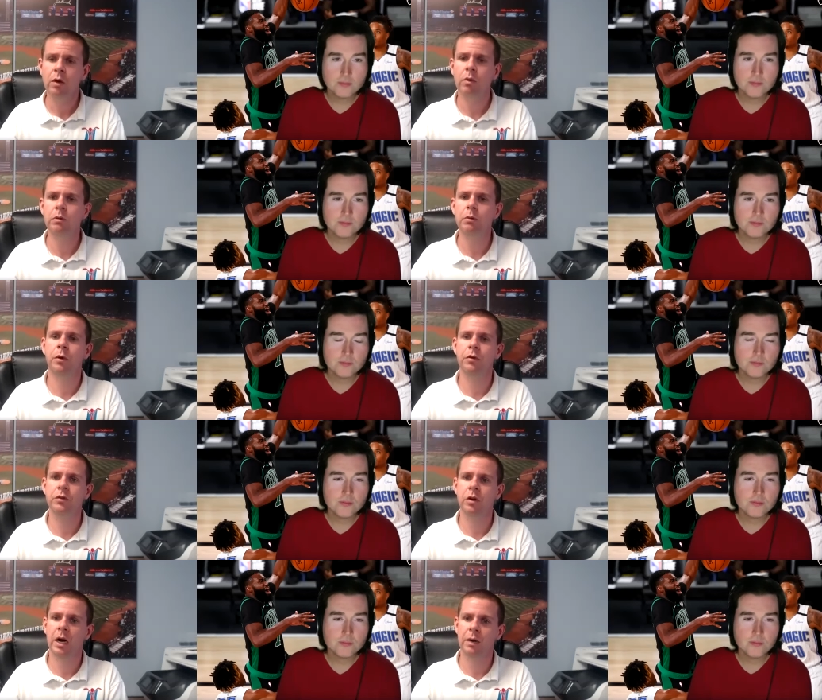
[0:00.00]
Speaker 1: We will both
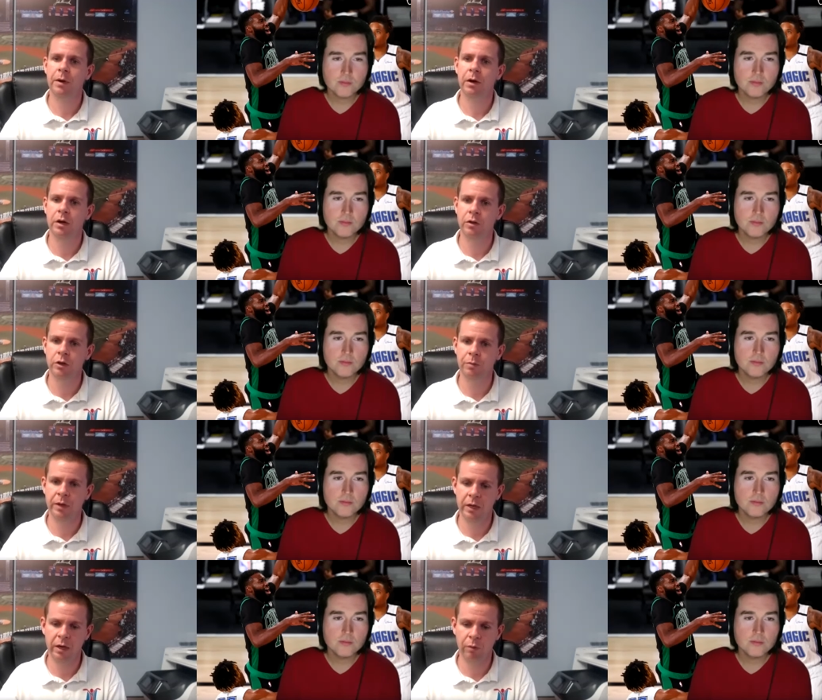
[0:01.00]
talk about it a little bit
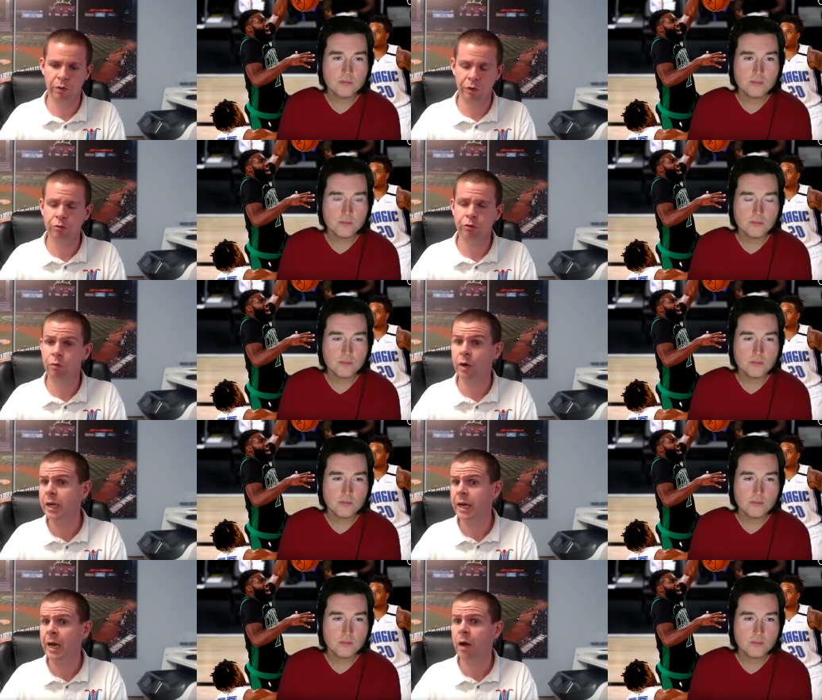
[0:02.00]
here with you. So right
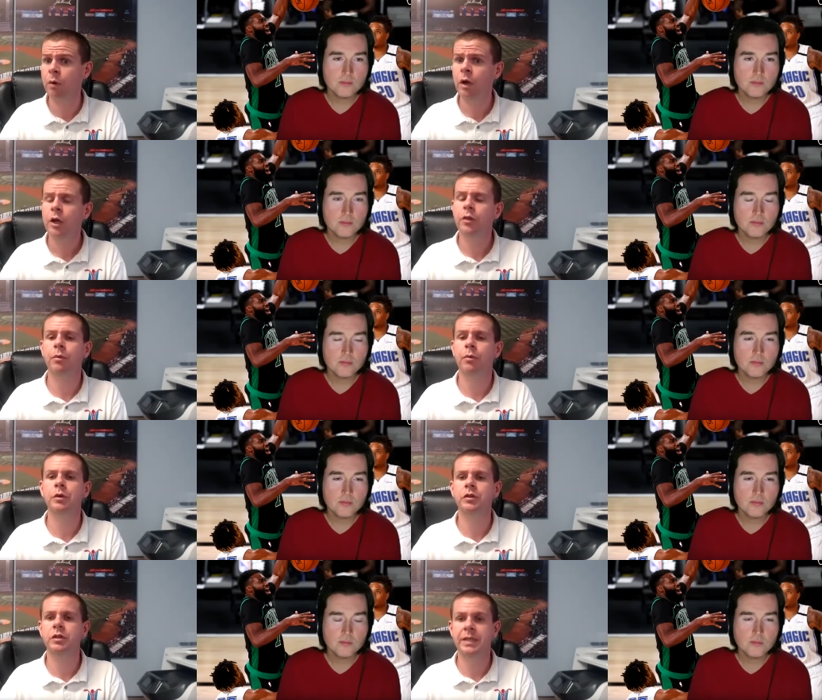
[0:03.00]
now, the
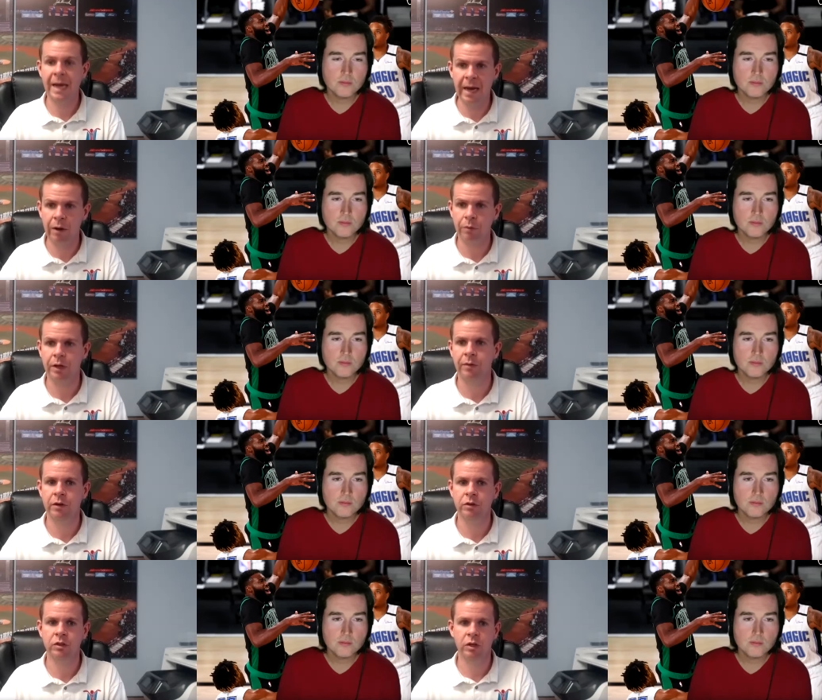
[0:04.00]
Bruins are down in their
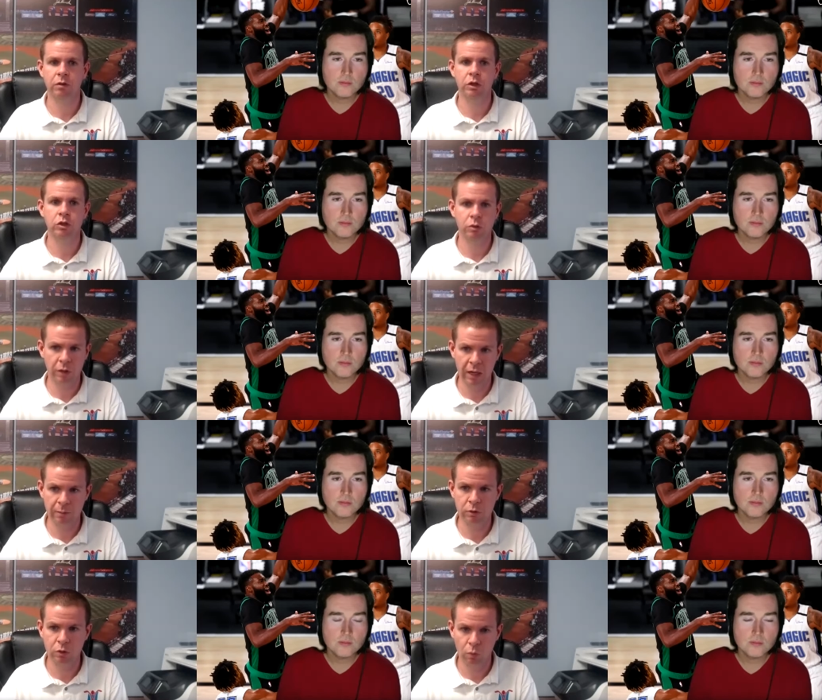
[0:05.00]
series, two
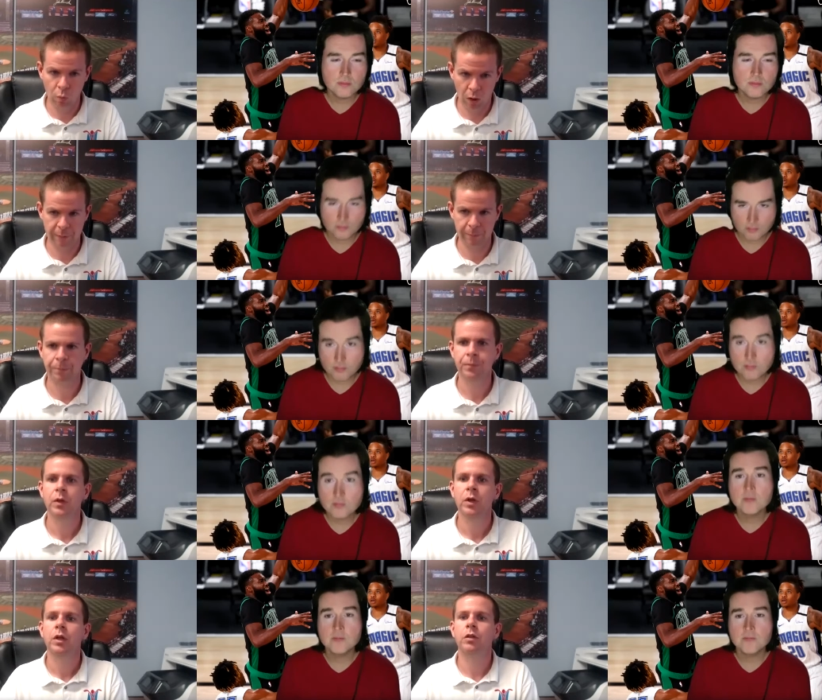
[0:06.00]
games to one.
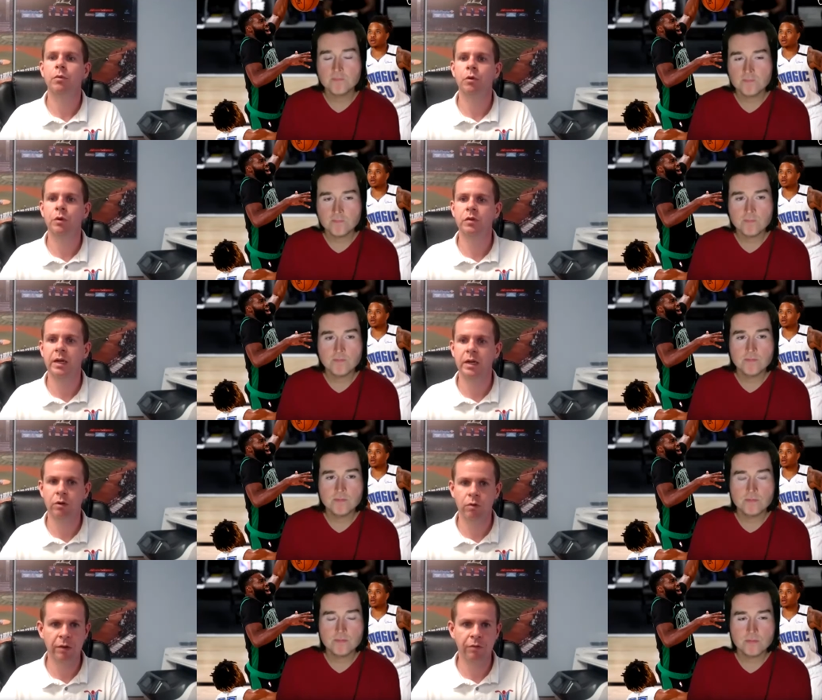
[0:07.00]
The Bruins had a
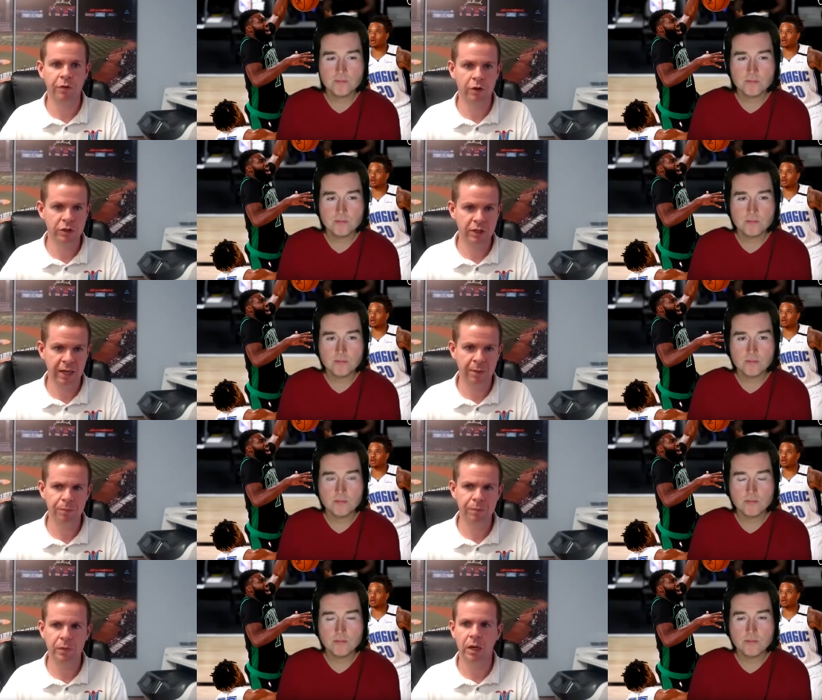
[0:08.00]
great first game.
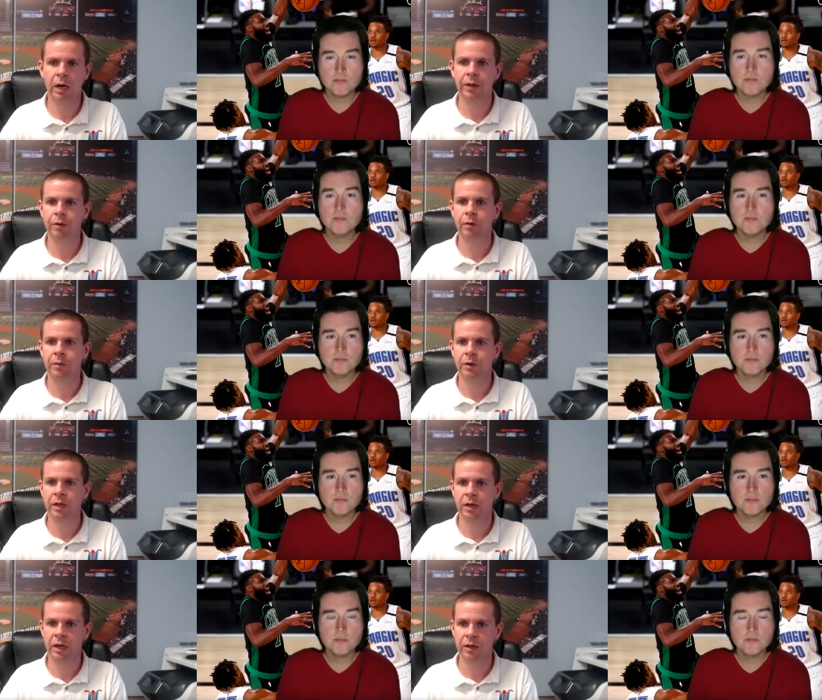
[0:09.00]
Uh, they were able to
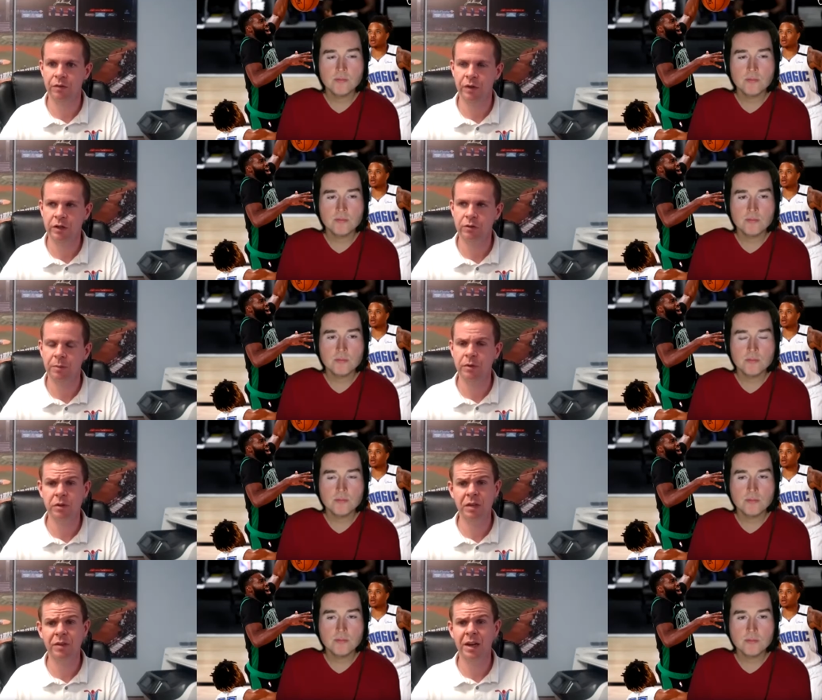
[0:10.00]
get a nice victory. I
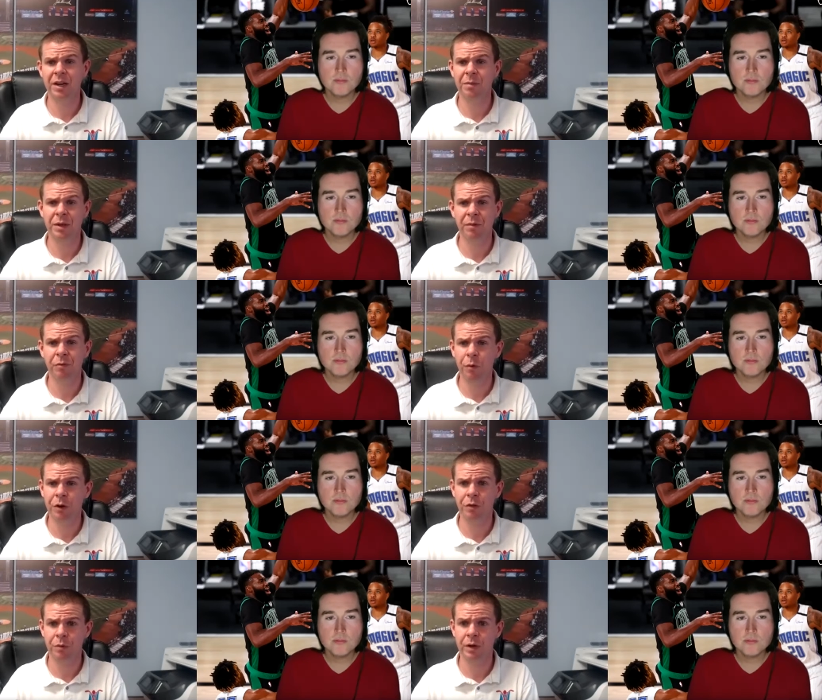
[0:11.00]
believe it ended up being four to
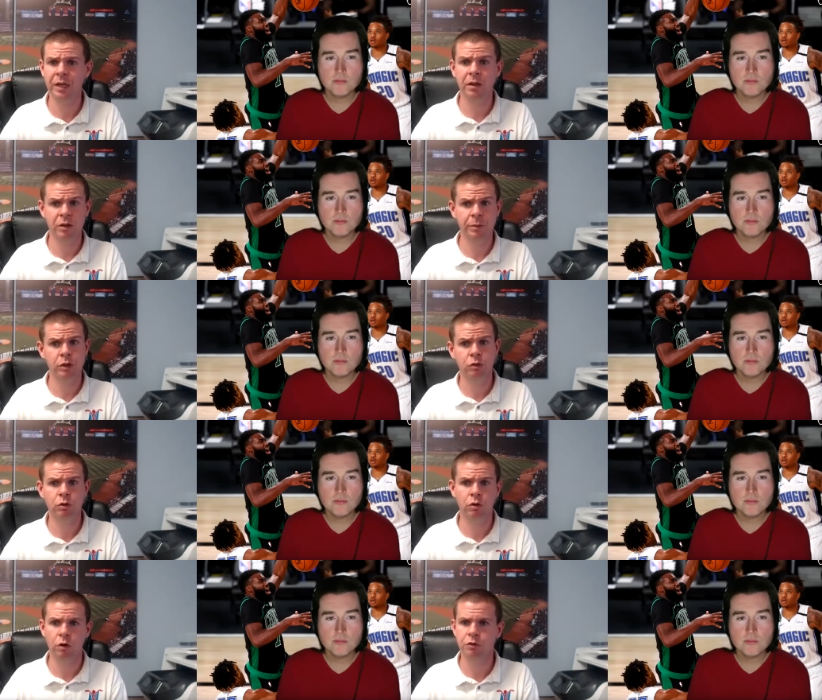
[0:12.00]
three, a little bit too
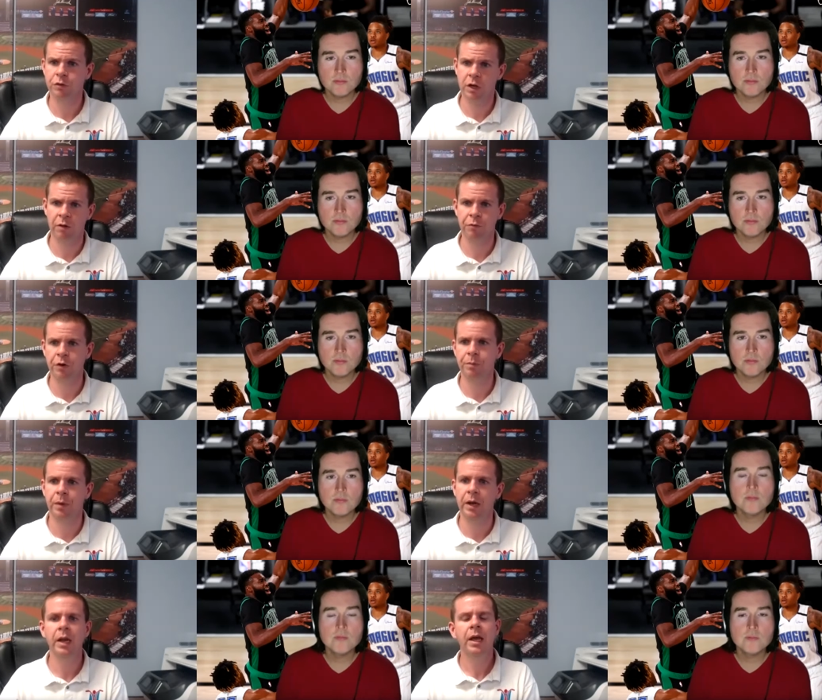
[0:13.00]
close for comfort,
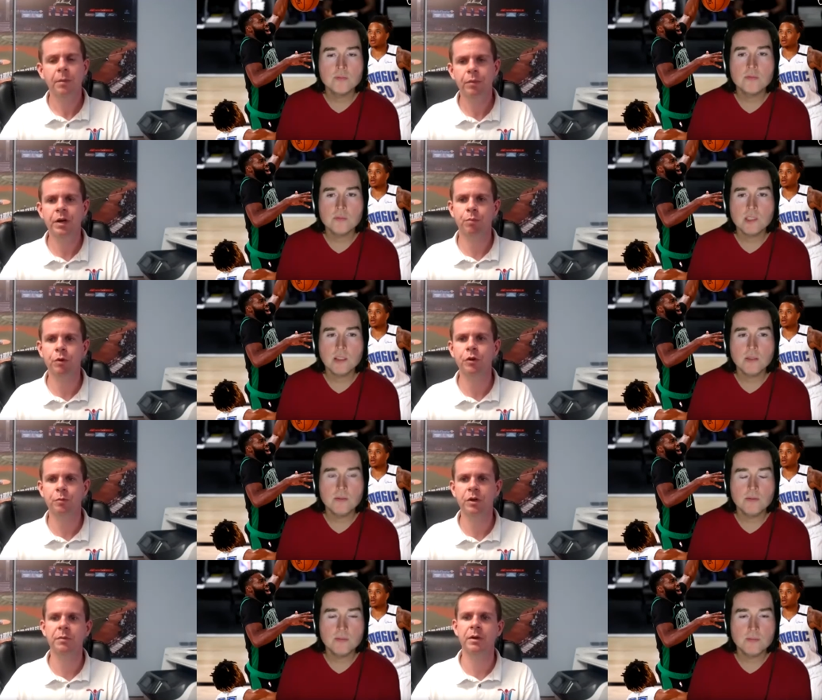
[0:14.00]
but Pretty, yeah. Bruins
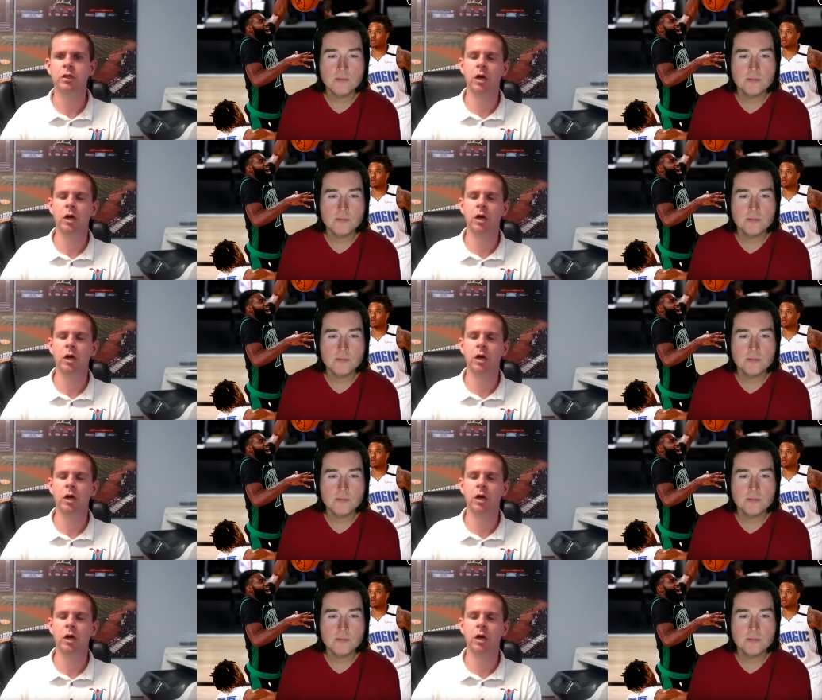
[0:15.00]
pretty much